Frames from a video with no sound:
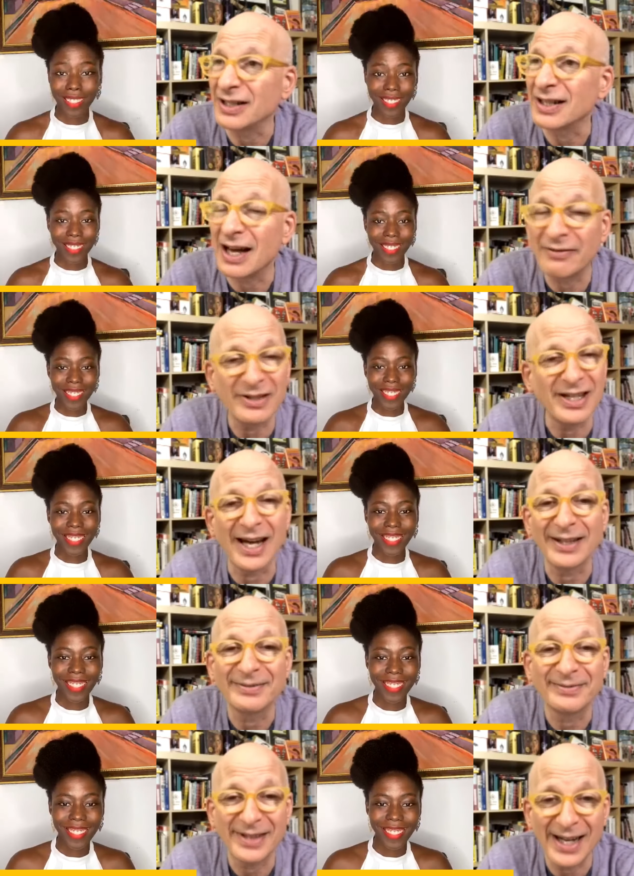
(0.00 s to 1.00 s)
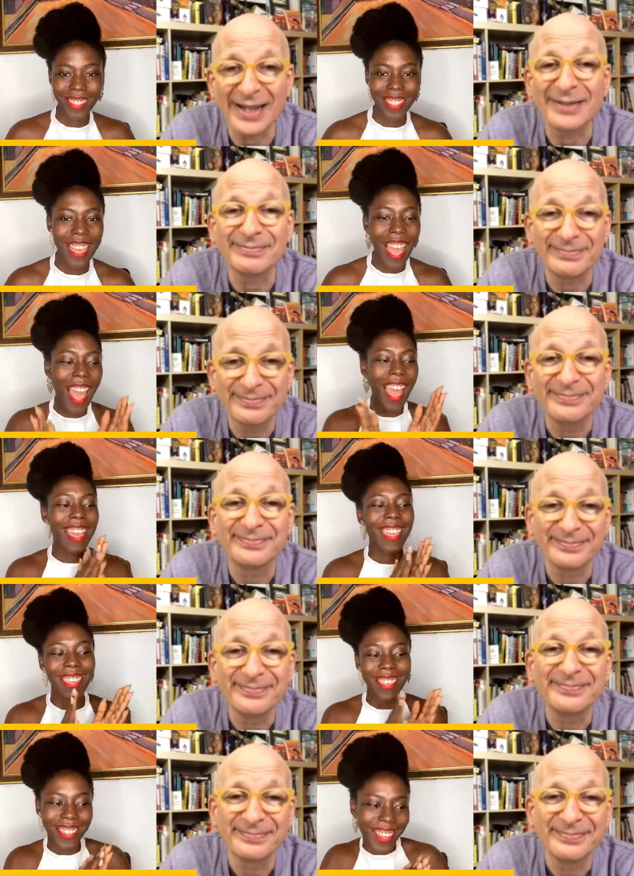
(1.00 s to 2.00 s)
Speaker 1: every day. Yeah.
Speaker 2: Yay!
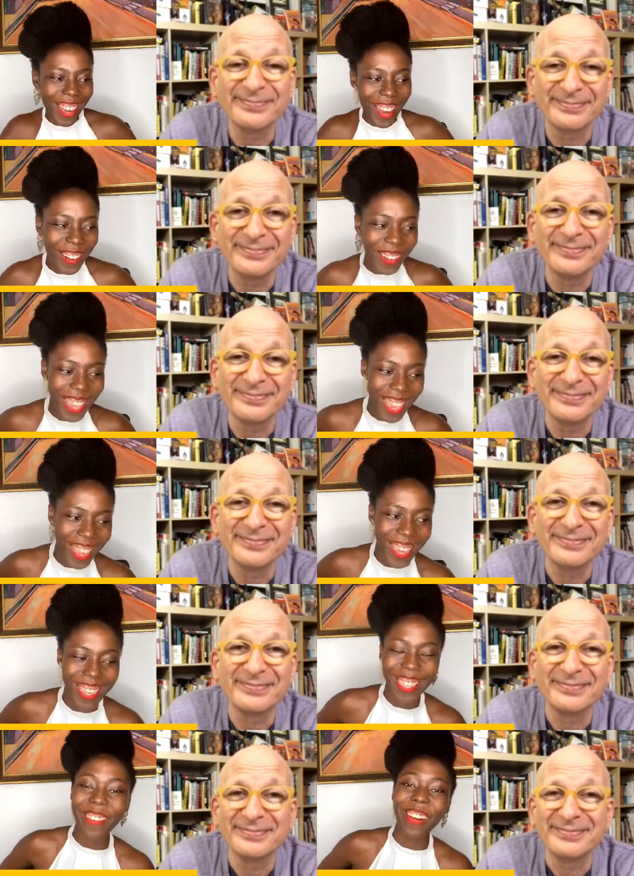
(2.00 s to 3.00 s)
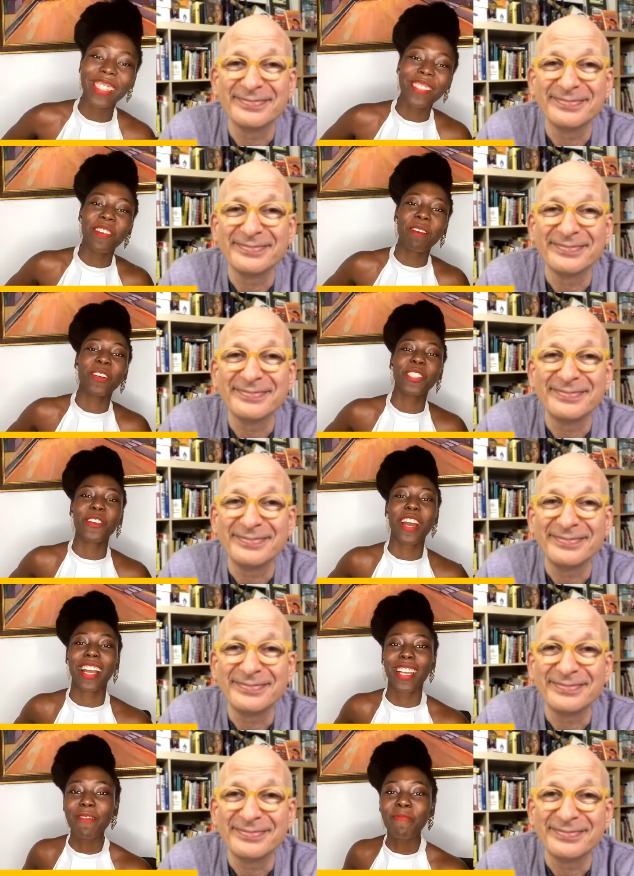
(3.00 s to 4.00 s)
Okay, great to know I'm on track.
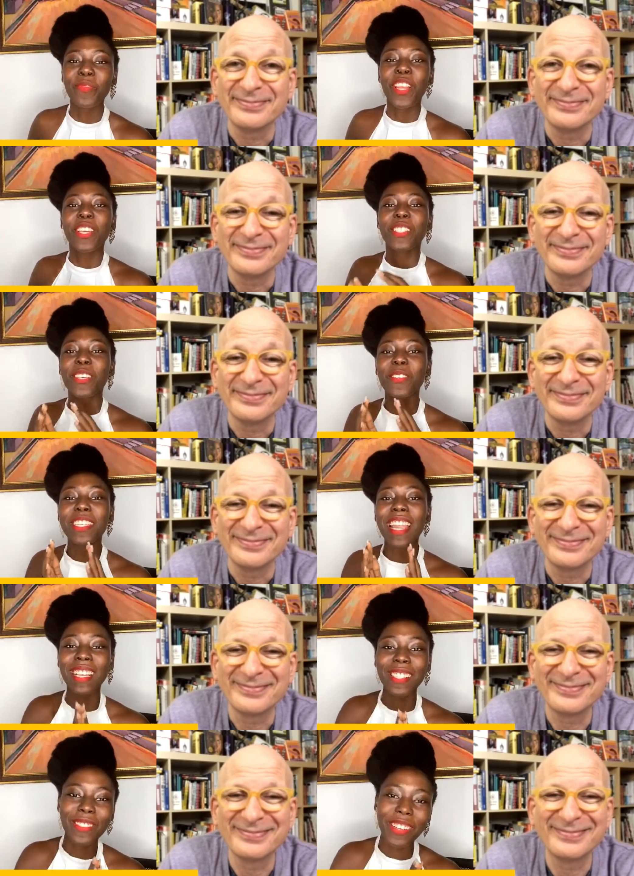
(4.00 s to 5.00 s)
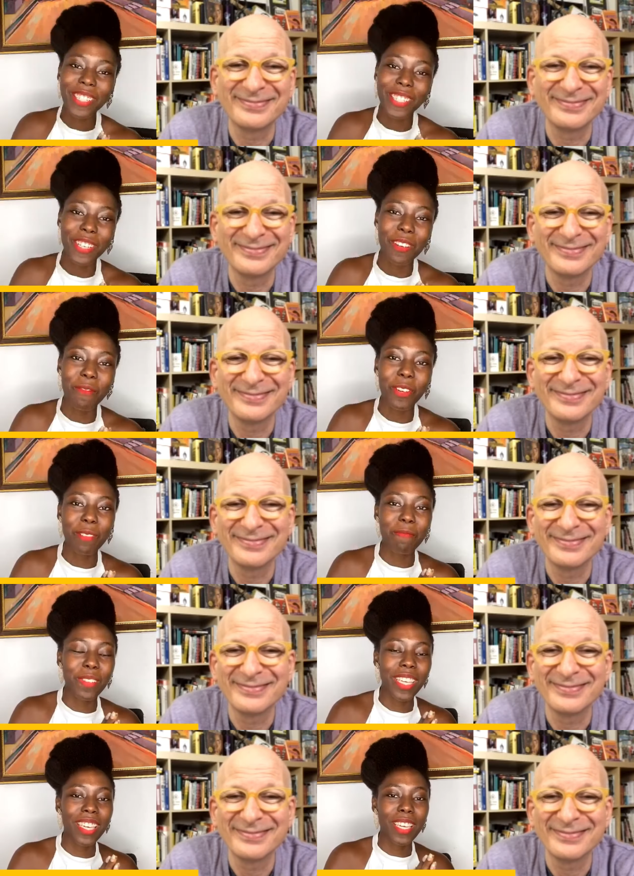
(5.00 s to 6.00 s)
So, next question would
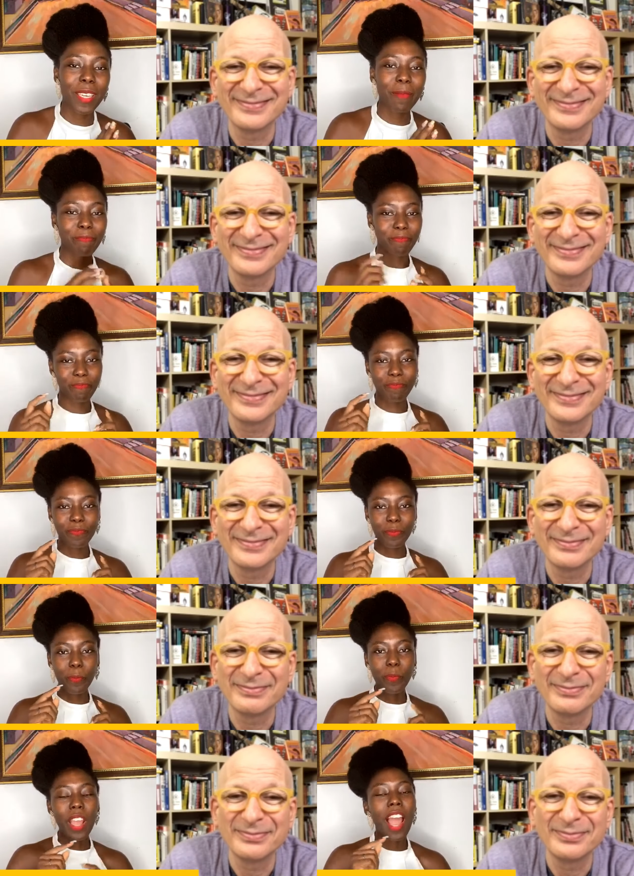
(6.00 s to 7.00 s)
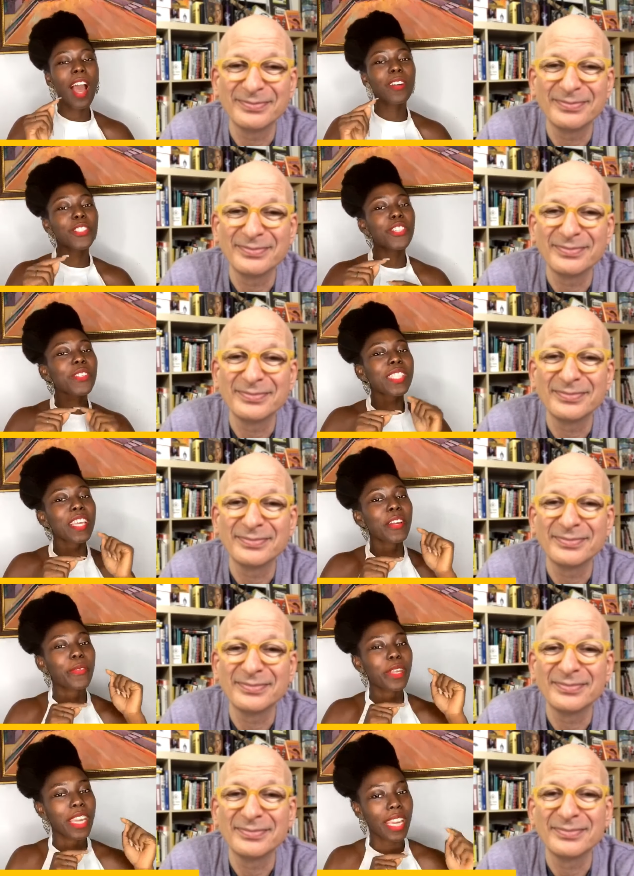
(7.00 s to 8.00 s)
be how do you stay
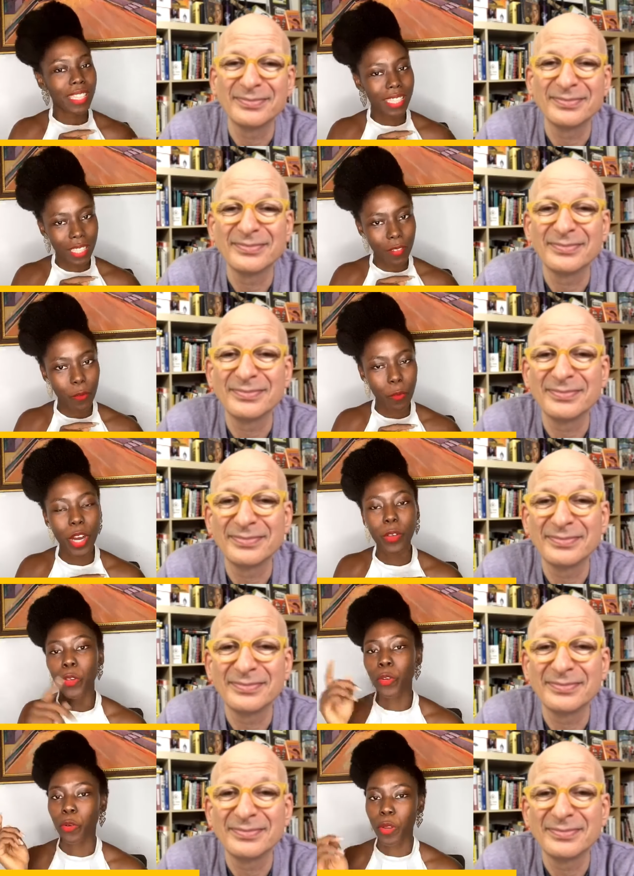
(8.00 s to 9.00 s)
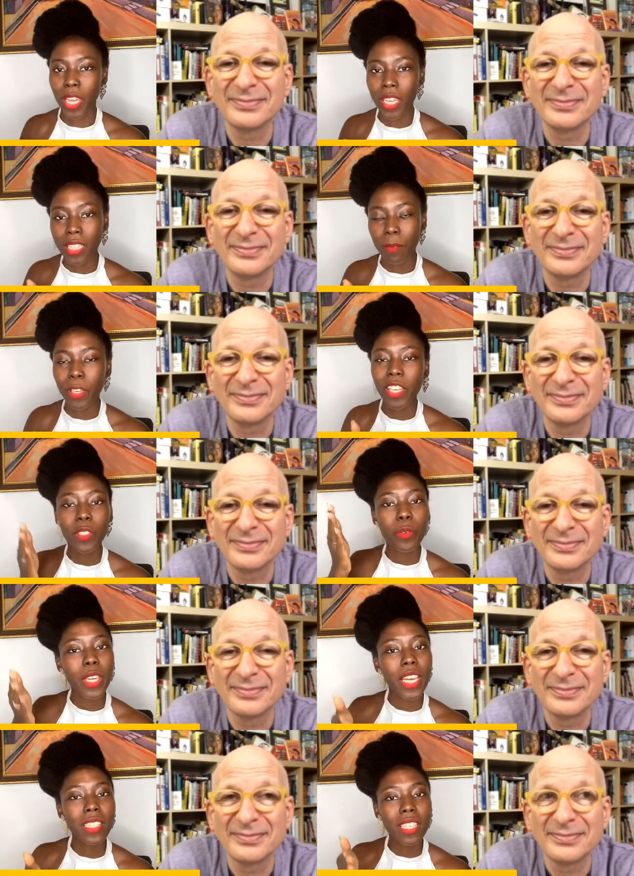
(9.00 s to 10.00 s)
creative while you're creating? Because
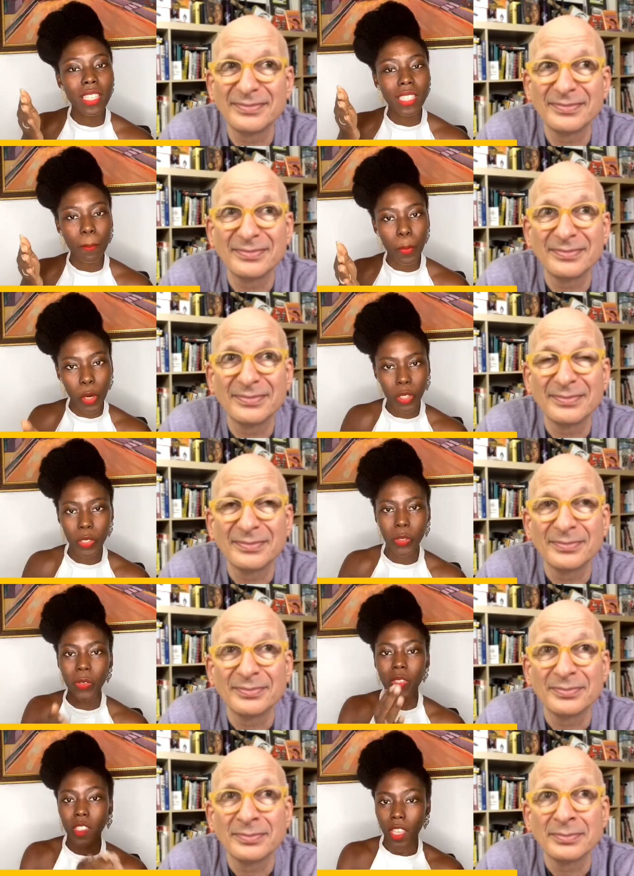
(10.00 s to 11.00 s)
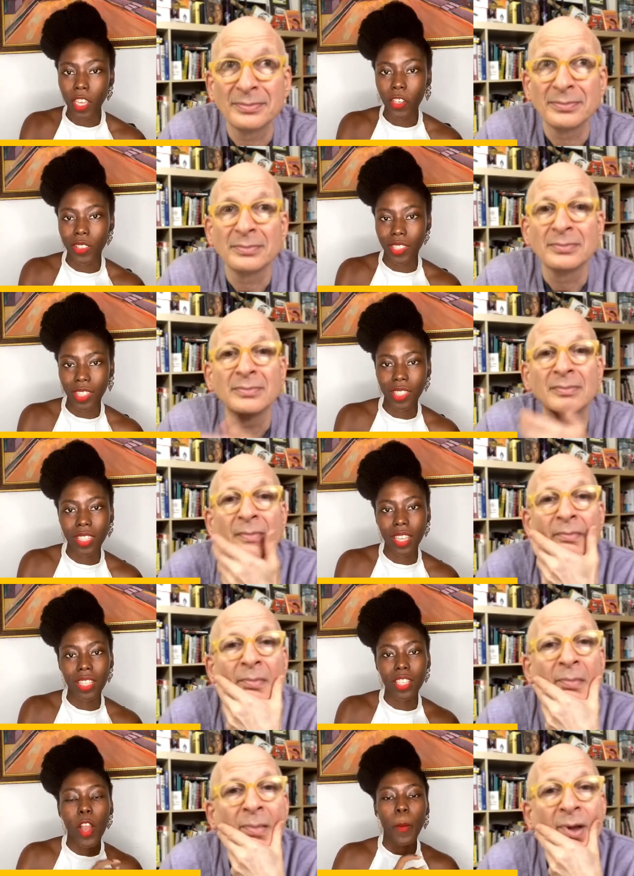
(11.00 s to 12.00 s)
creating is important to stay consistent,
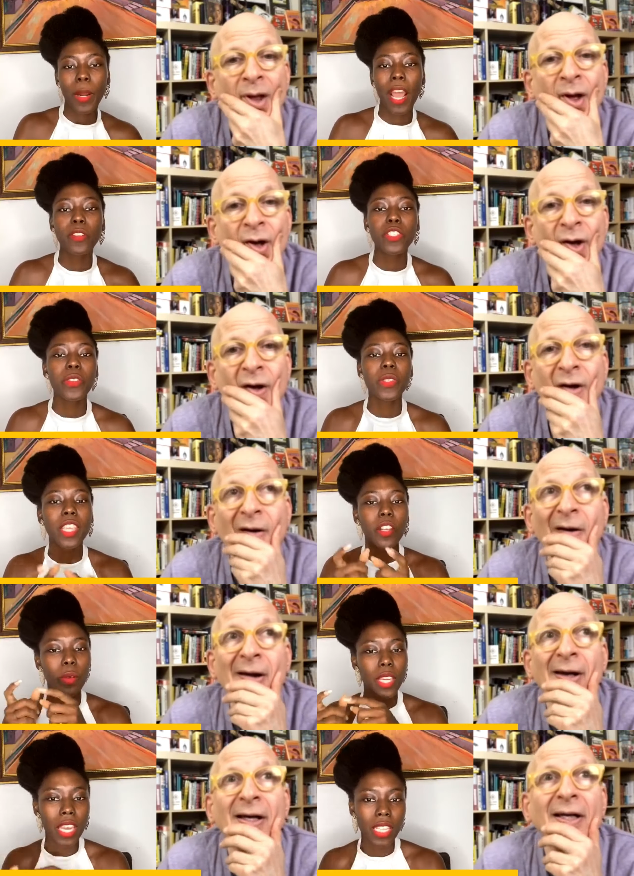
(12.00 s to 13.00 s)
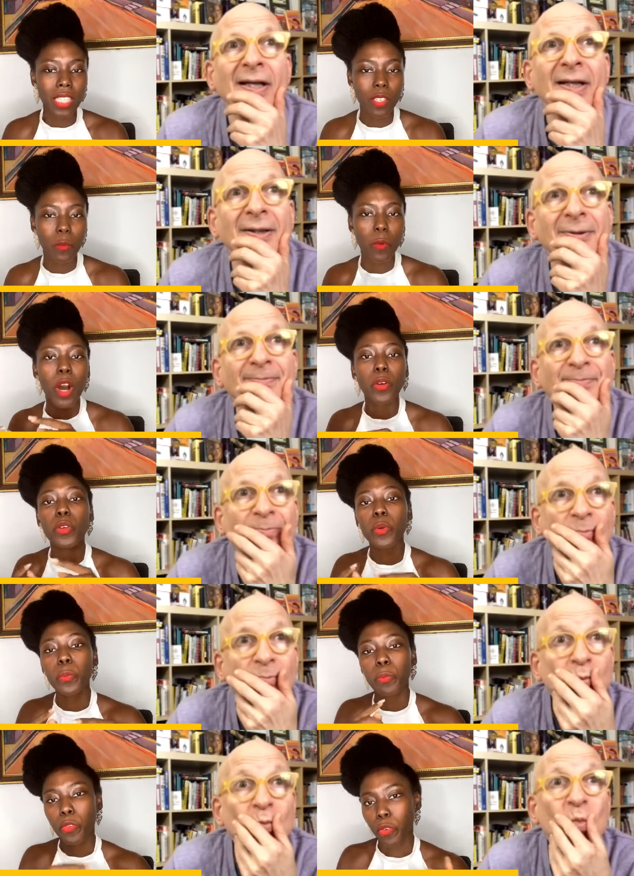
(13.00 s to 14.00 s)
but how do you stay creative while you're
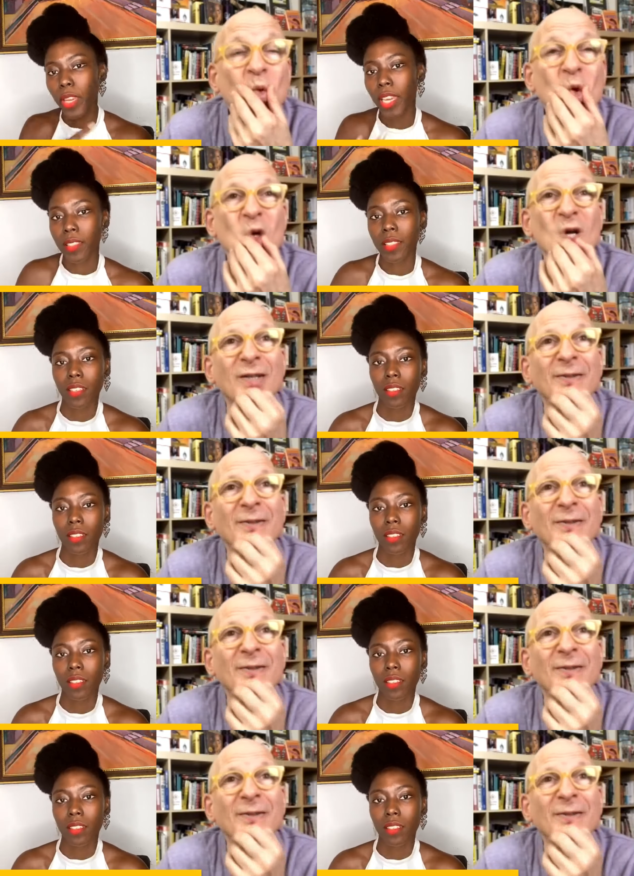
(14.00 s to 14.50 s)
creating?